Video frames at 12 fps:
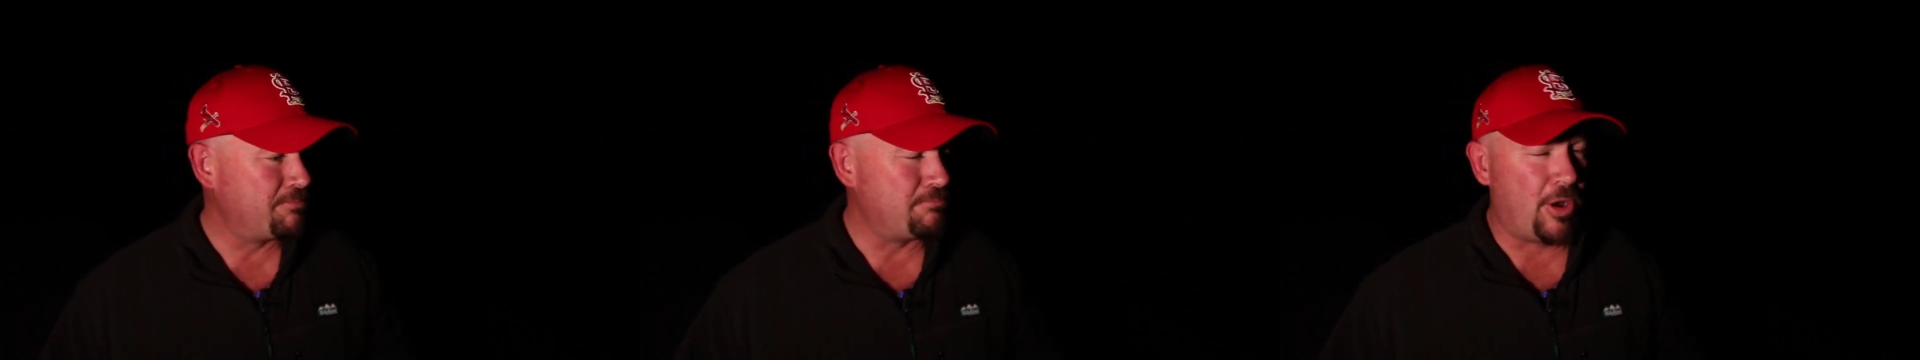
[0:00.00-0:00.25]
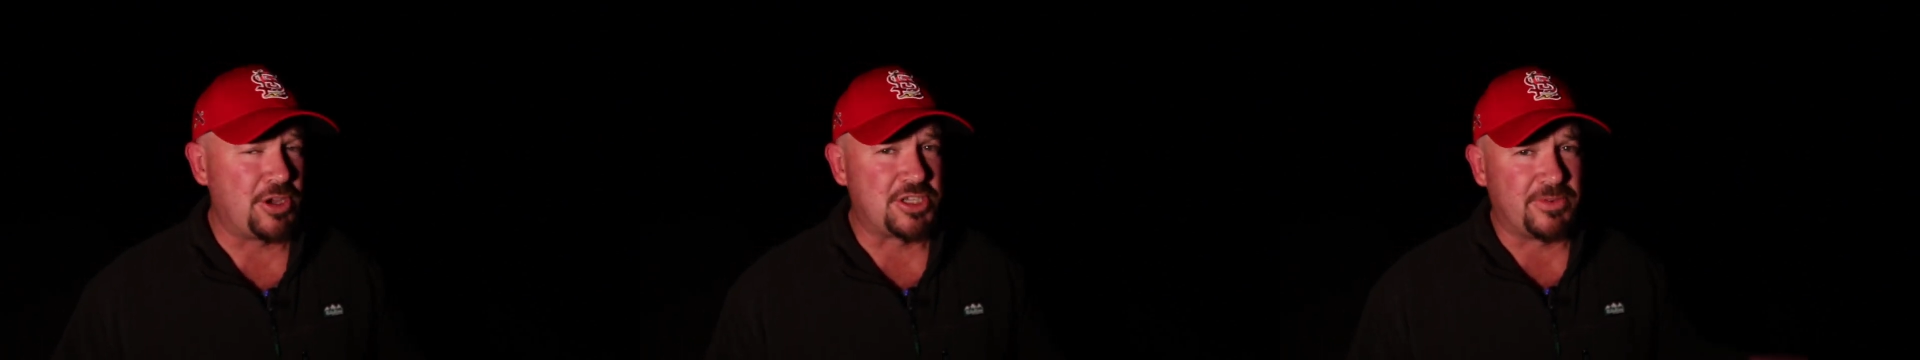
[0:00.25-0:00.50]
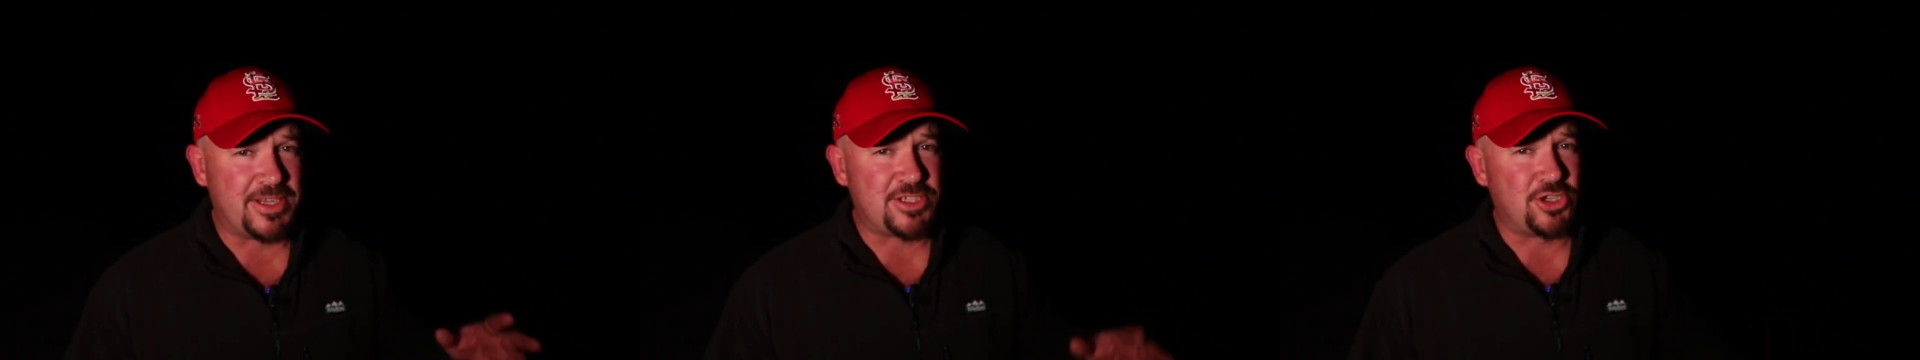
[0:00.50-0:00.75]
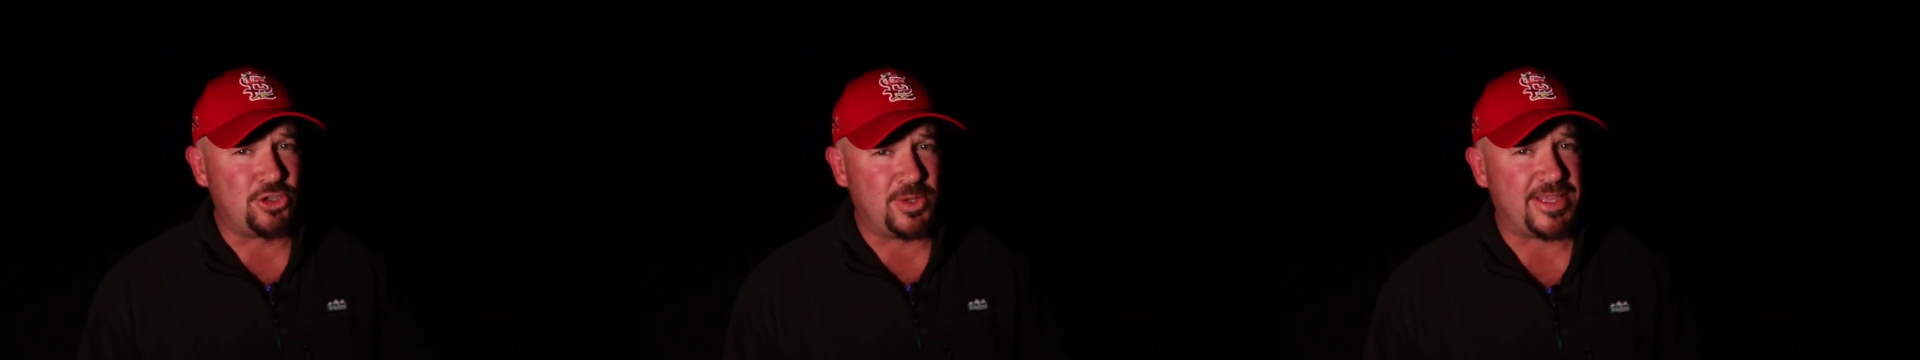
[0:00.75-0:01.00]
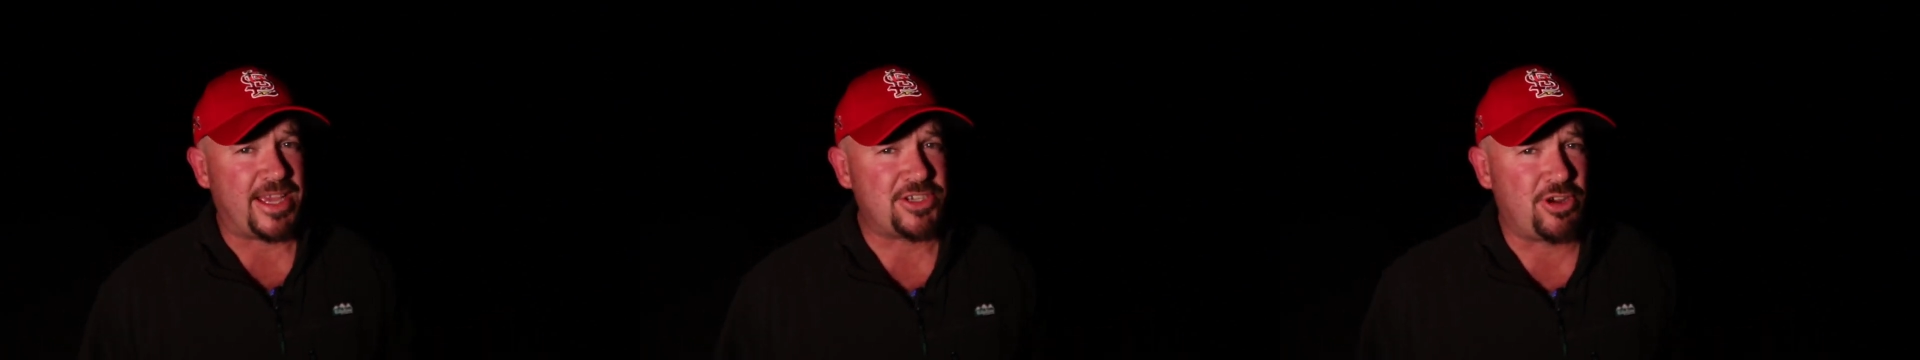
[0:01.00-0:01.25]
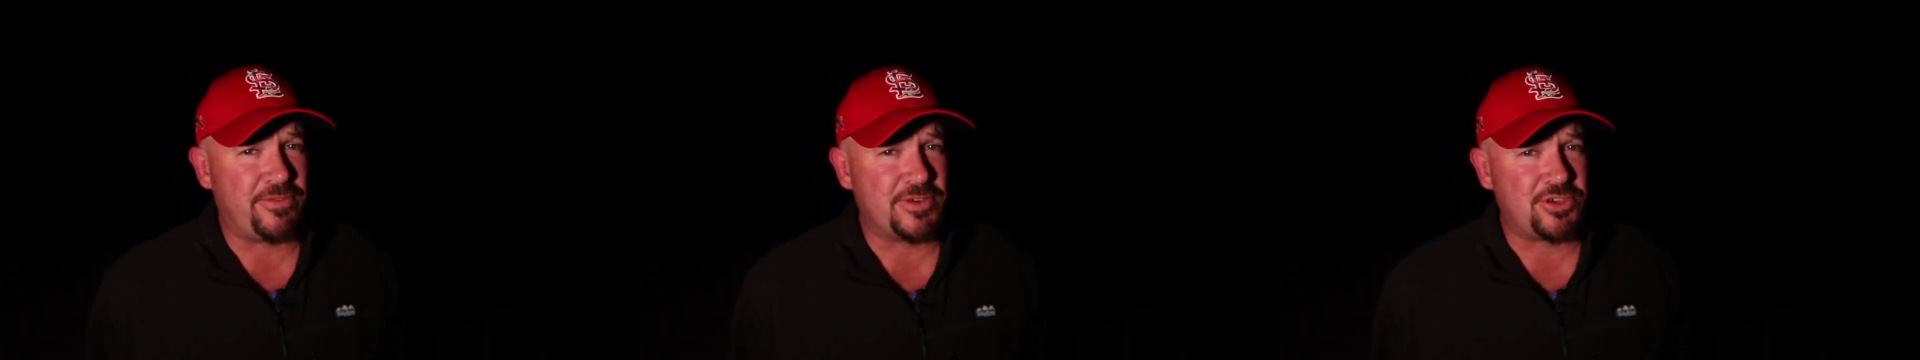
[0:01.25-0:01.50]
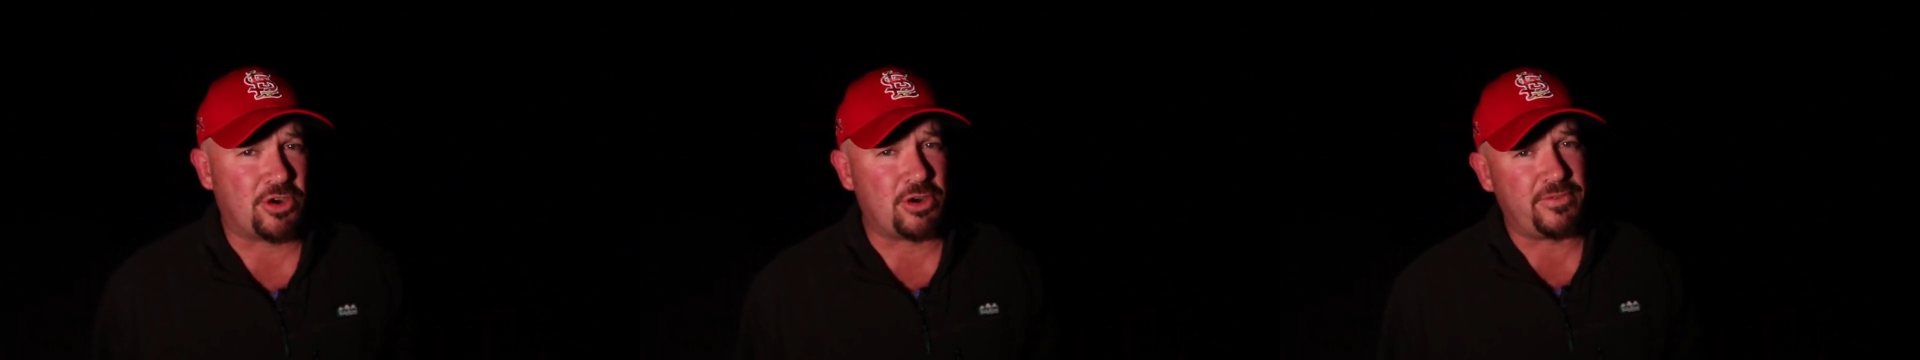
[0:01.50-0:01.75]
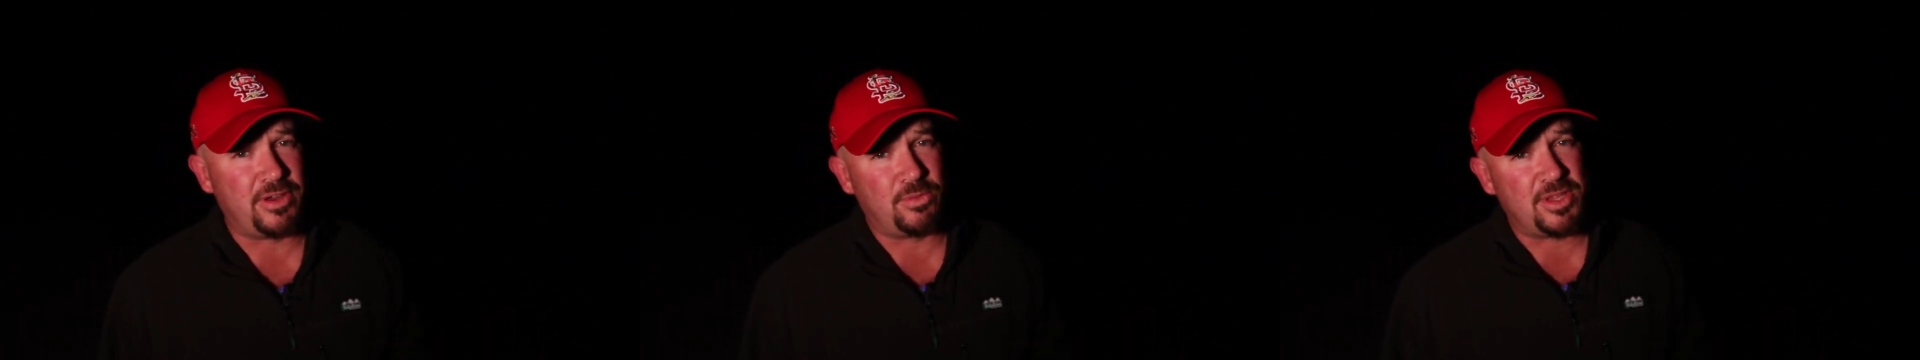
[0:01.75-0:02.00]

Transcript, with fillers: Most of it's to do with astrophotography